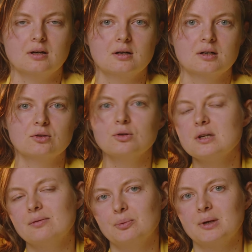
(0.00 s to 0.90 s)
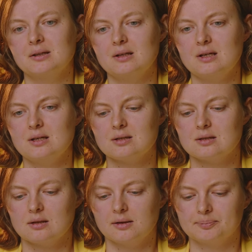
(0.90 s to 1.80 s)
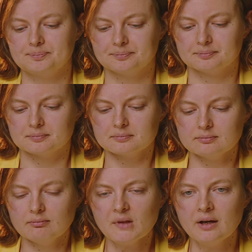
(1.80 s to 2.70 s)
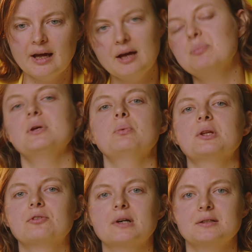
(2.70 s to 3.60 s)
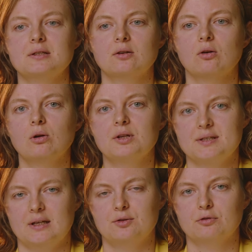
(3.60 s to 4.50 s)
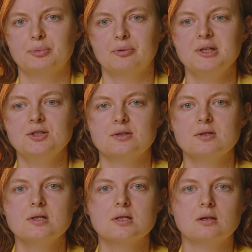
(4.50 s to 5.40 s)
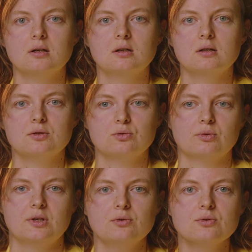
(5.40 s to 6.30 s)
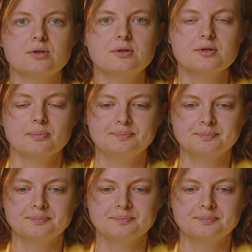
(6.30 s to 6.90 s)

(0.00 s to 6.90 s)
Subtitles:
not everyone is happy with granting all set of permissions to the users